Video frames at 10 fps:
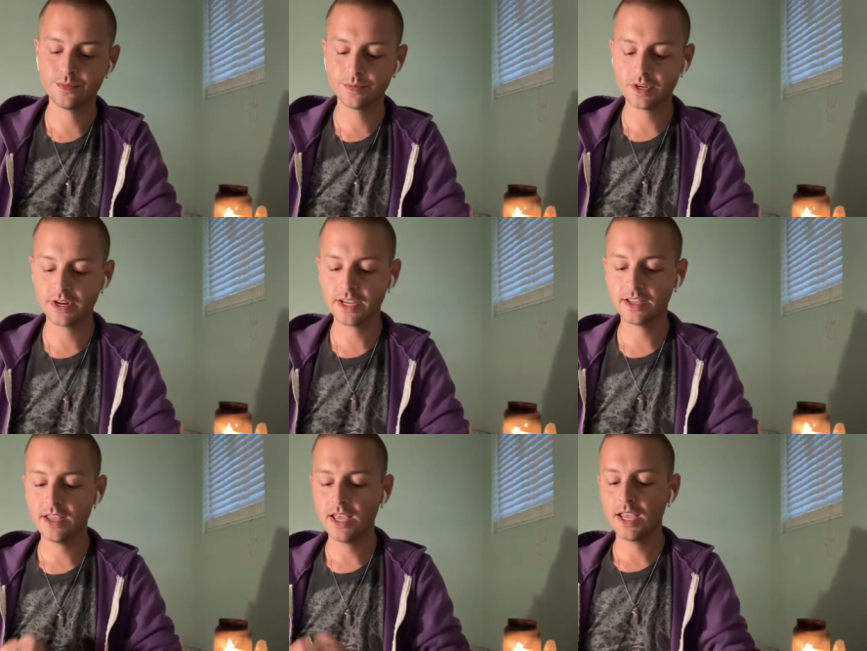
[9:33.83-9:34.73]
All right.
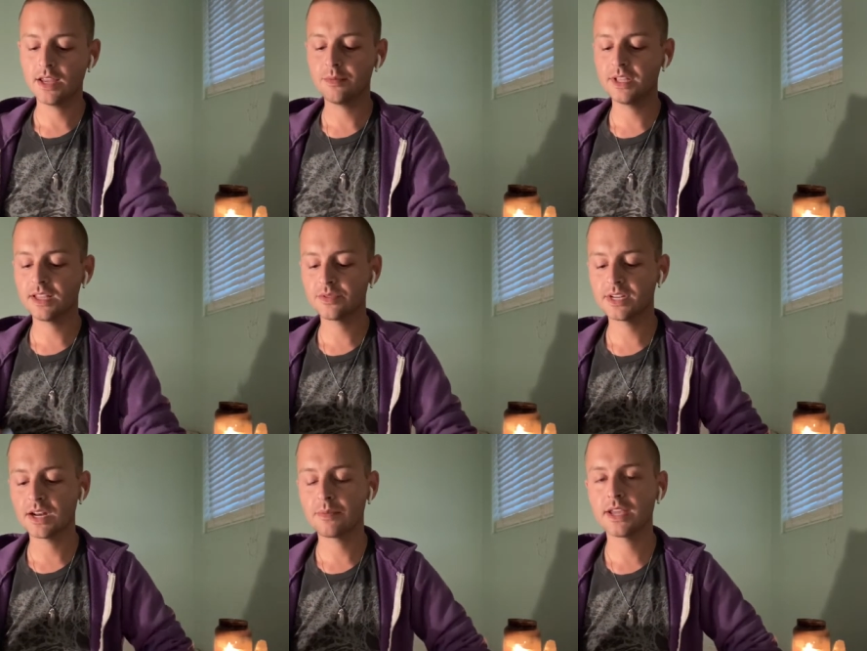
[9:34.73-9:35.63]
And be aligned with the
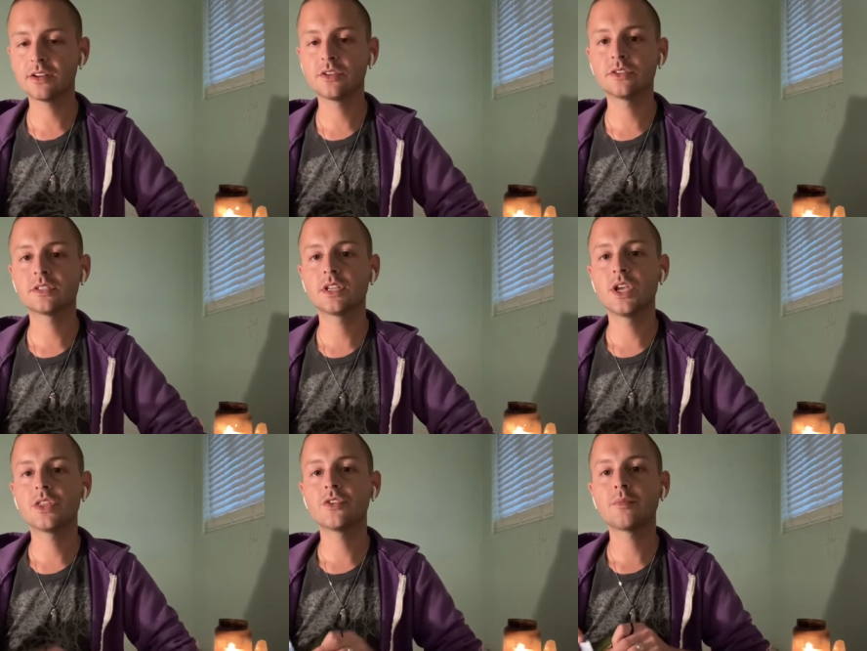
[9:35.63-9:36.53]
Nine of Pentacles,
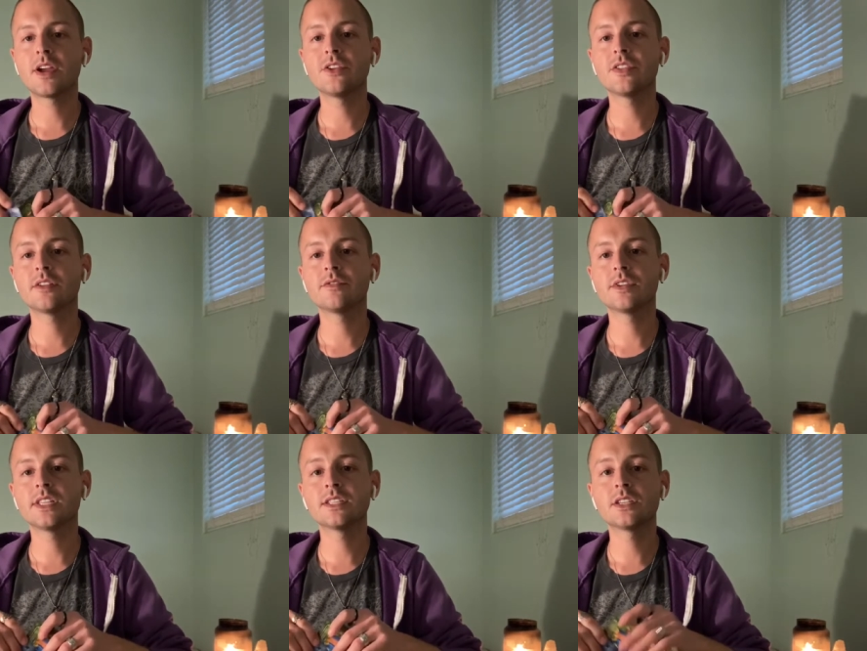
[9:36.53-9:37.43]
they're reminding you that
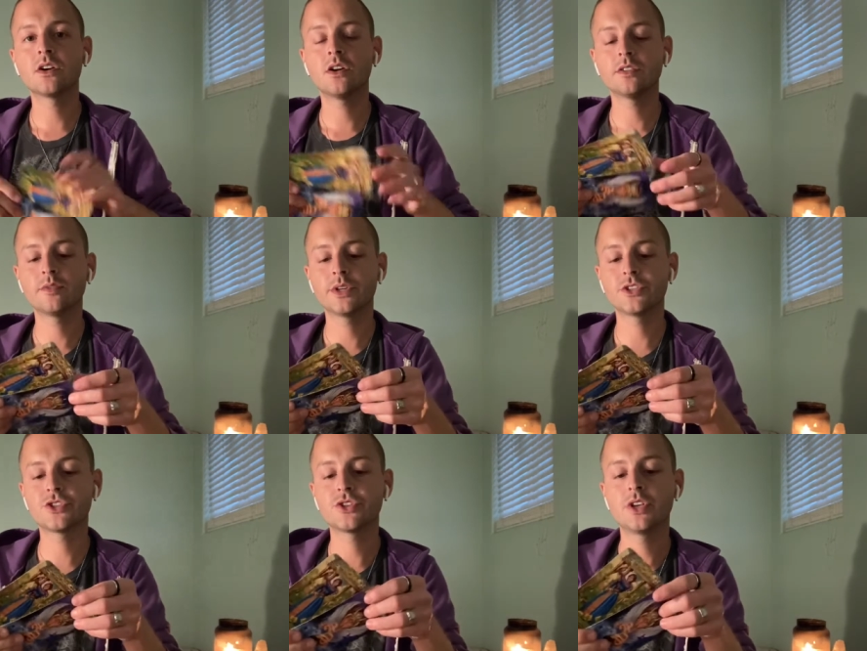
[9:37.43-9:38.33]
releasing all of
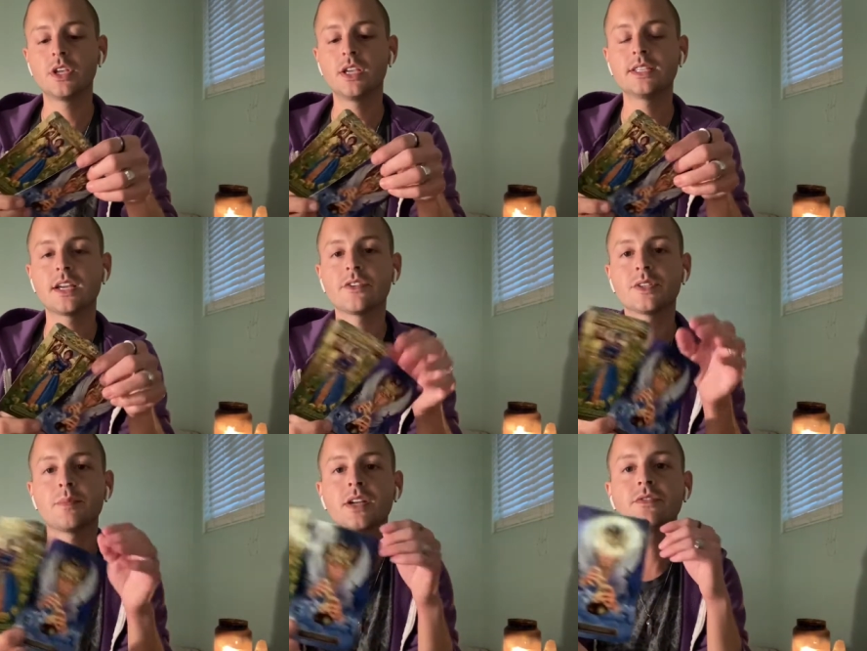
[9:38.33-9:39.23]
which is out of
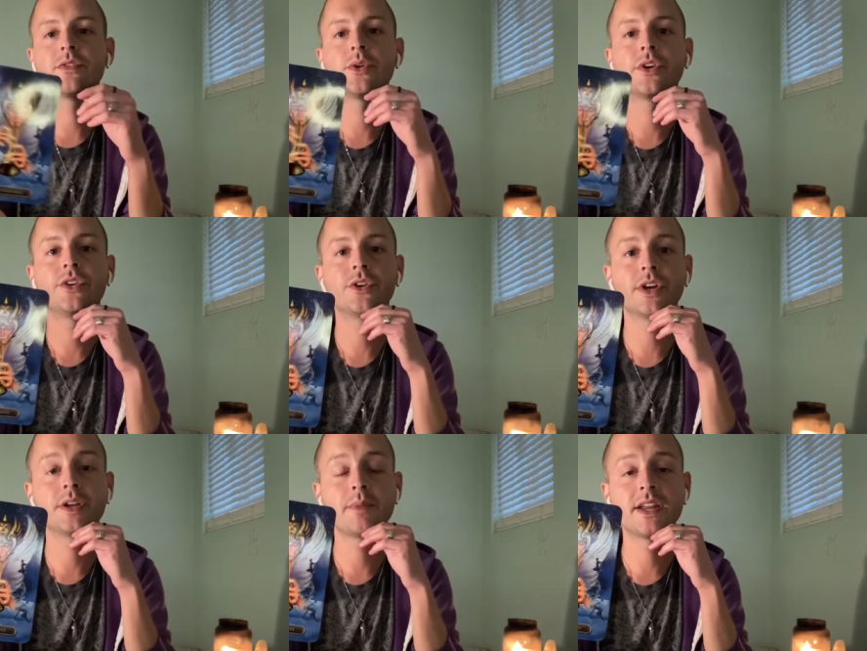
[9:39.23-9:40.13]
respect for your
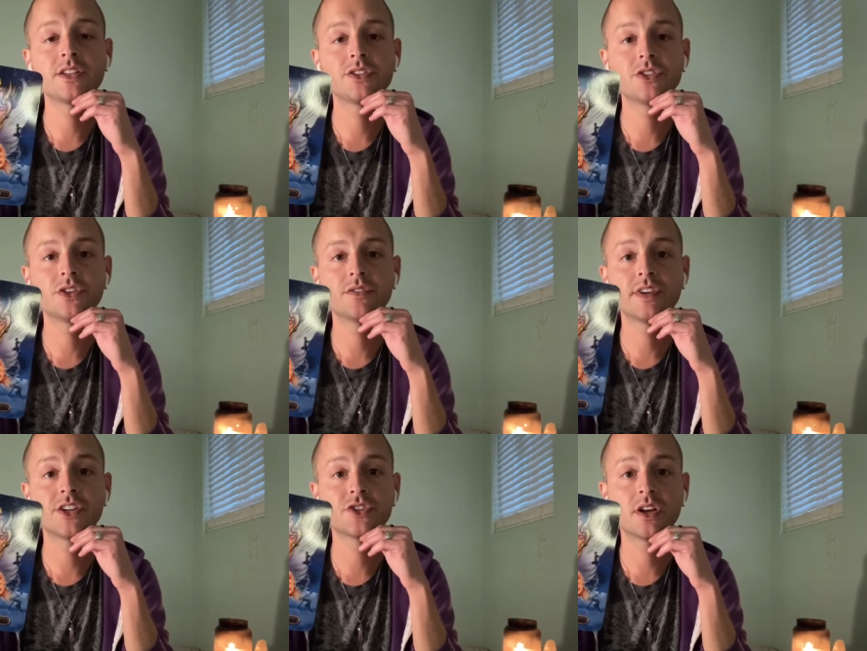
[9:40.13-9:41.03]
independence, your
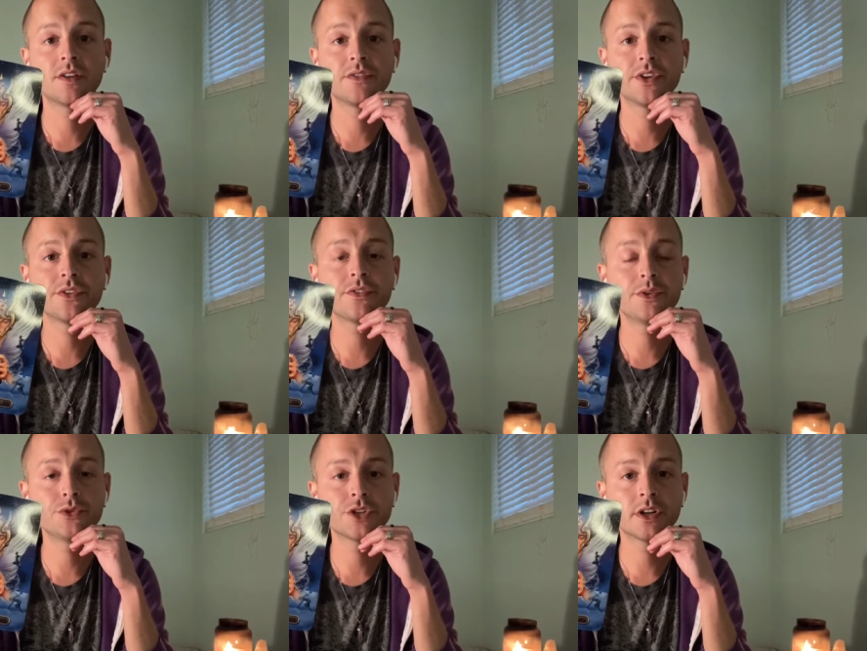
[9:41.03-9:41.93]
financial comfort, your
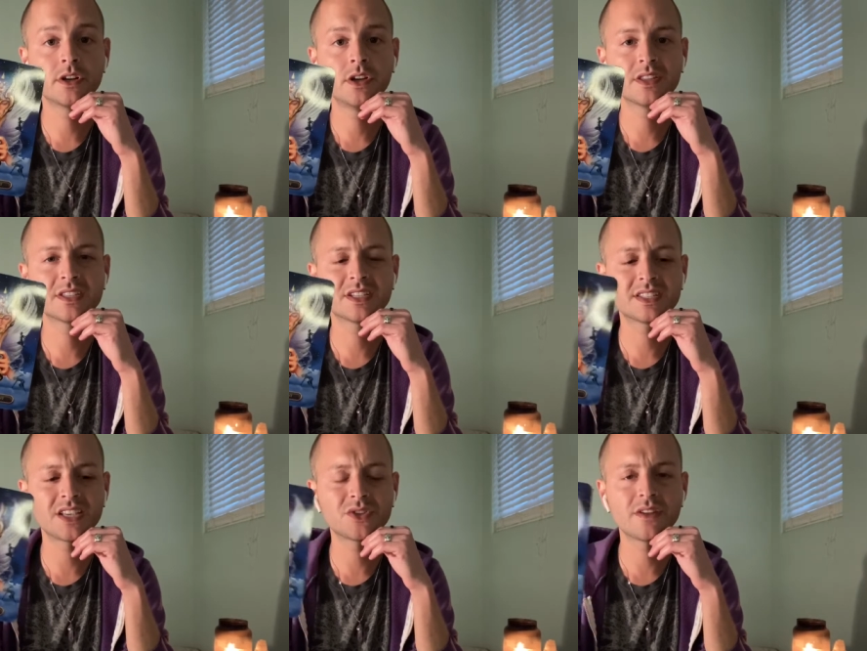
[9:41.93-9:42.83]
future, the
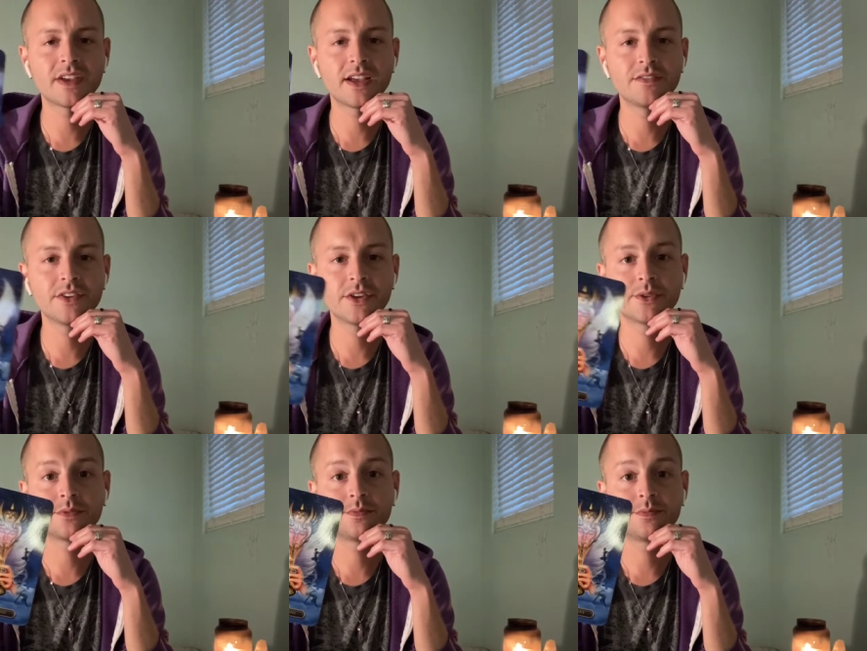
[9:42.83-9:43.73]
success you have ahead for
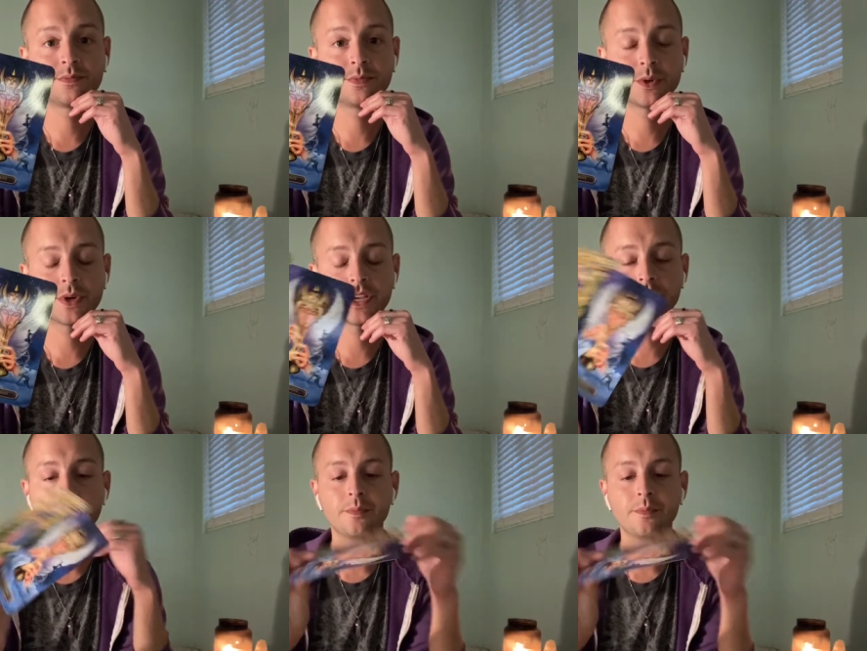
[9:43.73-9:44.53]
you, okay?